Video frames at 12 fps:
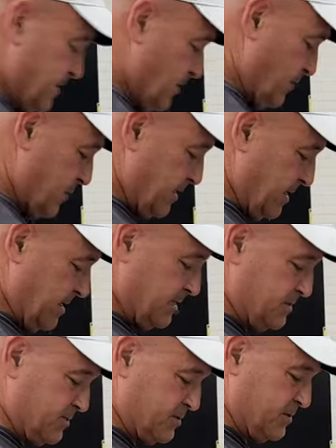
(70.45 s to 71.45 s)
Do an
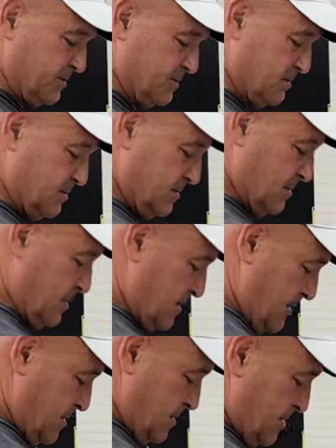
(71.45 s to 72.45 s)
inch.
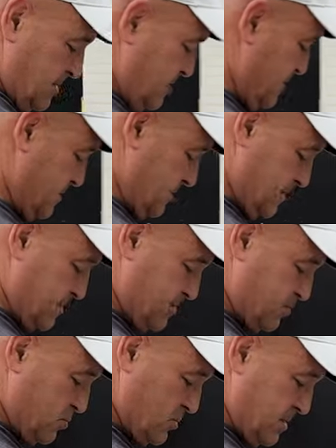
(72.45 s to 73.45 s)
That's
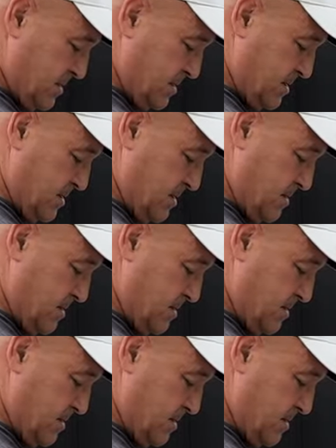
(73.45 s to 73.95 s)
one.